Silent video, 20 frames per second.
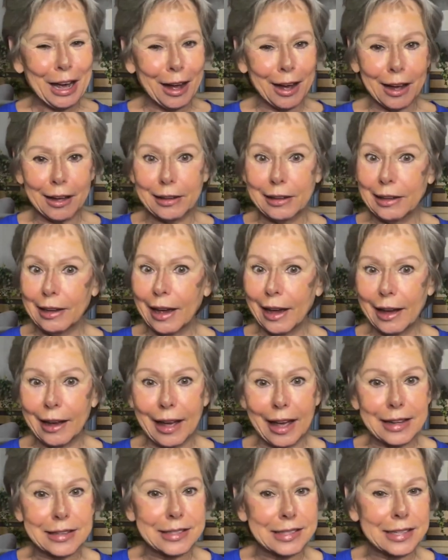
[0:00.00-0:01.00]

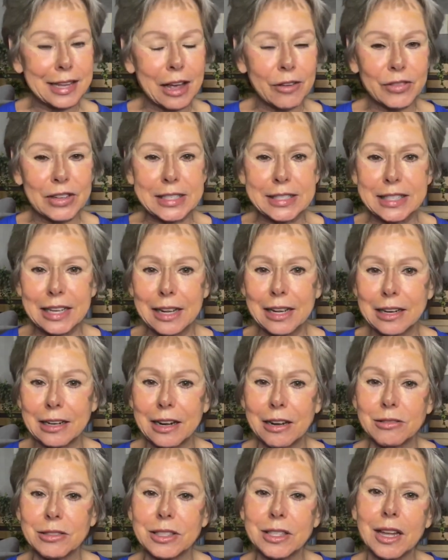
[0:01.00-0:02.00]
at
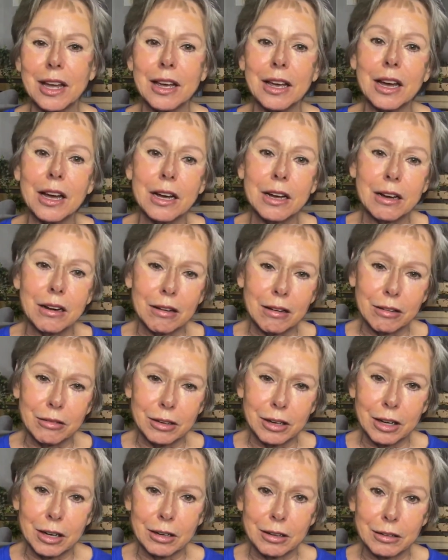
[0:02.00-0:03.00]
17, I was like, oh
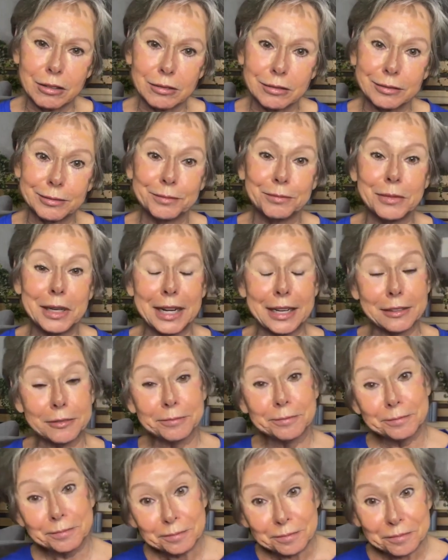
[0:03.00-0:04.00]
no,
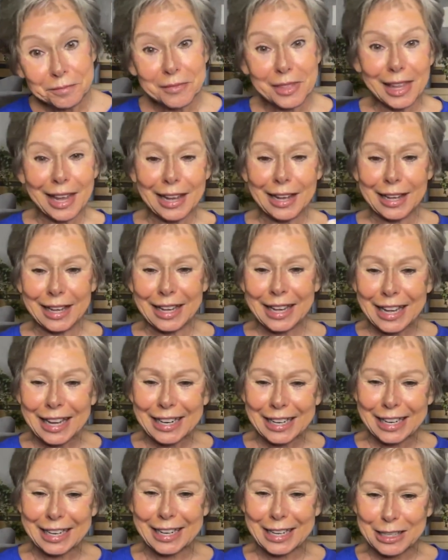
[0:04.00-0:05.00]
but
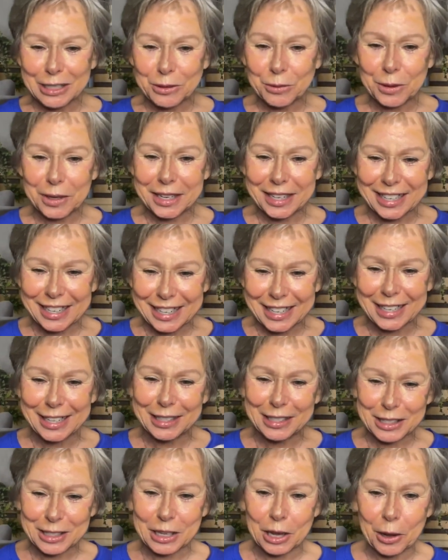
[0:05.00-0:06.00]
again, it is what it
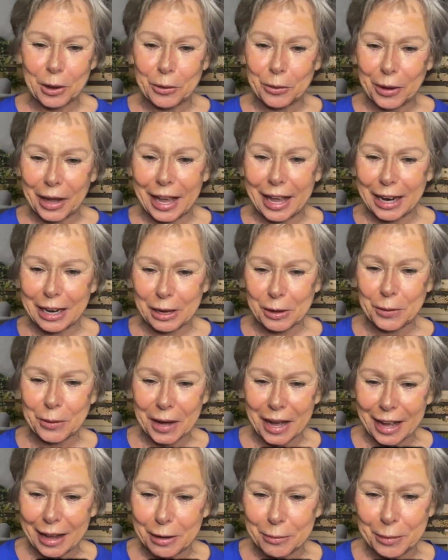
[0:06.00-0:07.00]
is. So
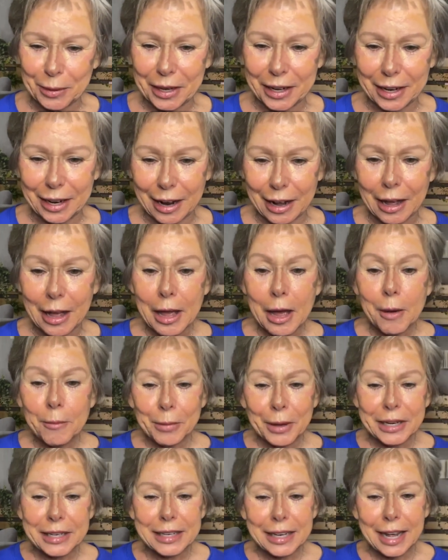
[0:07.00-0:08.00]
anyway, but
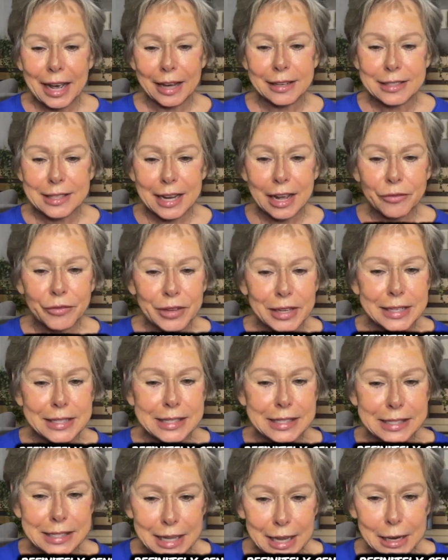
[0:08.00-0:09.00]
yeah, definitely
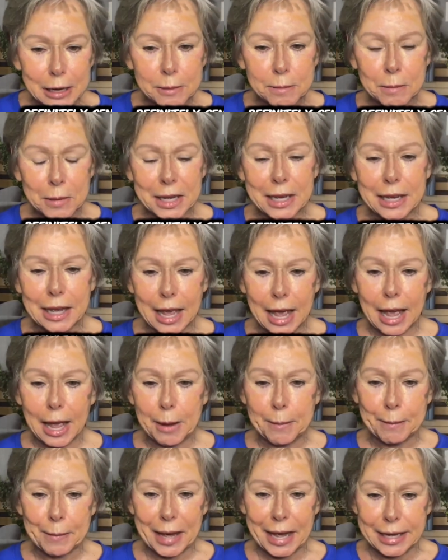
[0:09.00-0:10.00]
send me
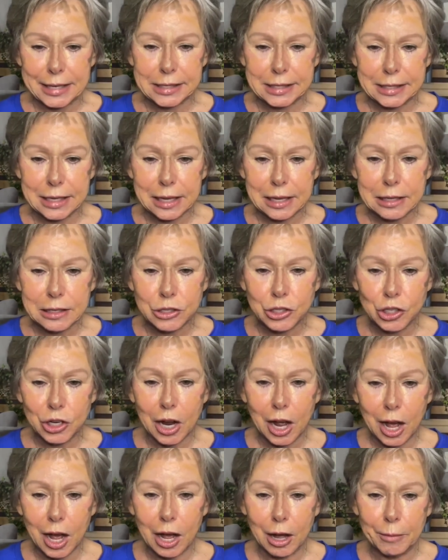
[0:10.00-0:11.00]
a message,
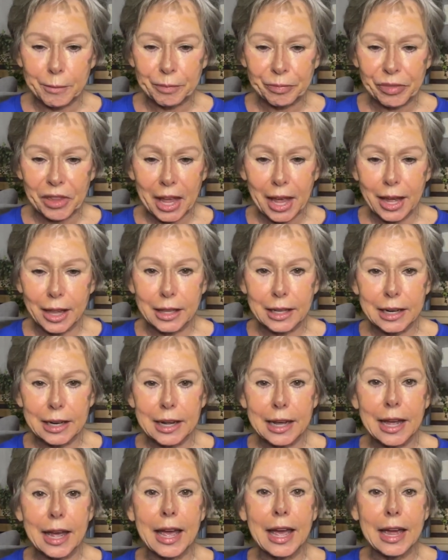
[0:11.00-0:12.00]

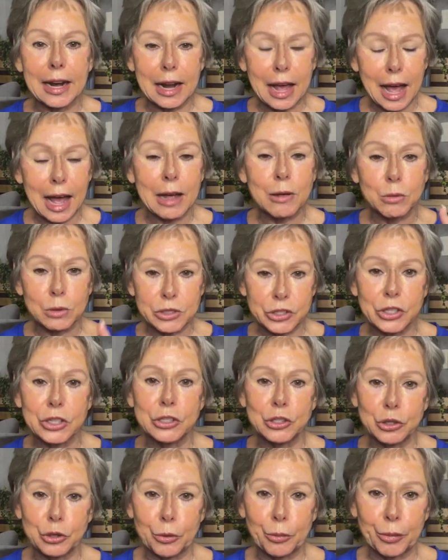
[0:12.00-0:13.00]
Elena, and I will
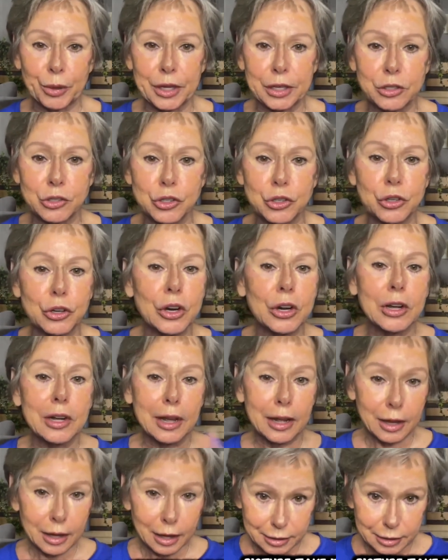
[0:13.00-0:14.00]
send you a picture.
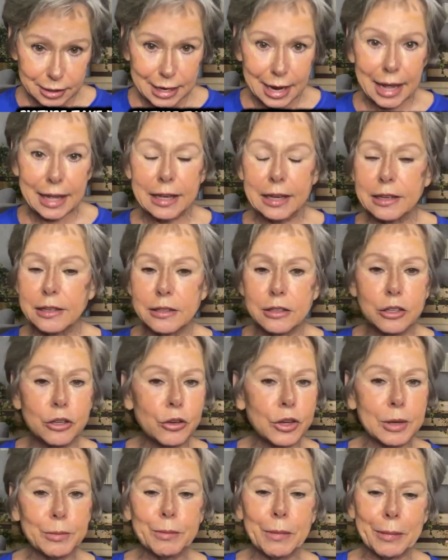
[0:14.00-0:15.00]
Take it.
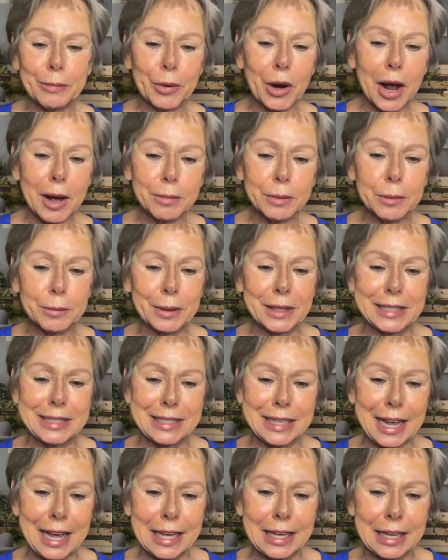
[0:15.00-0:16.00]
You can probably
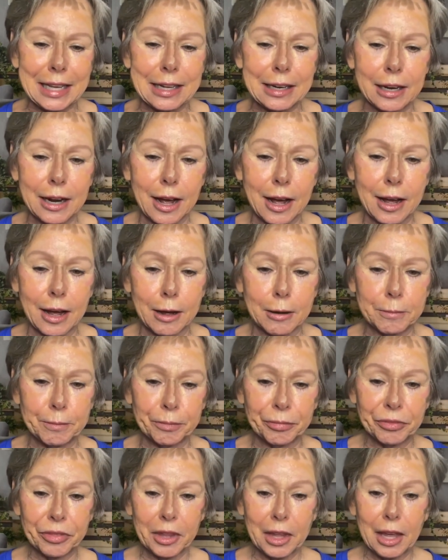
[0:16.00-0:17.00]
take it.
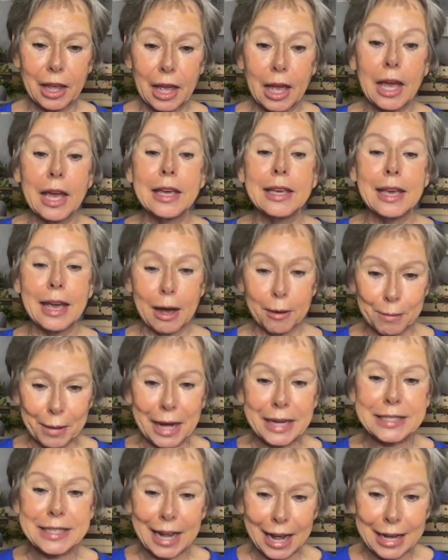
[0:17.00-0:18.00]
Yeah,
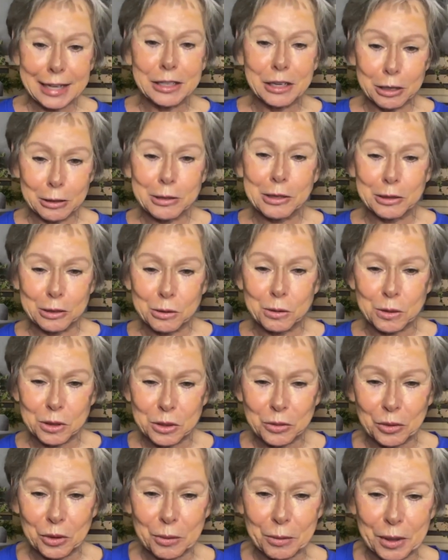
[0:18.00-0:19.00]
my diagnosis
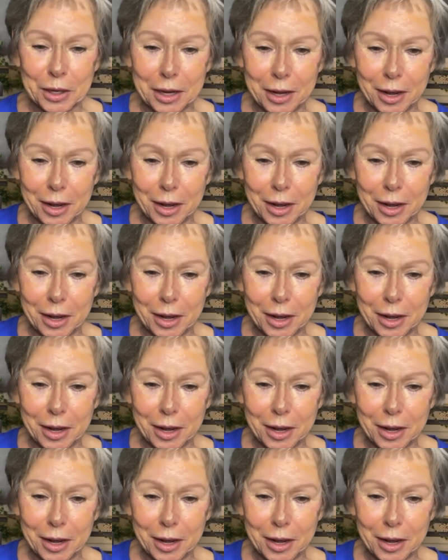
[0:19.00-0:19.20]
was from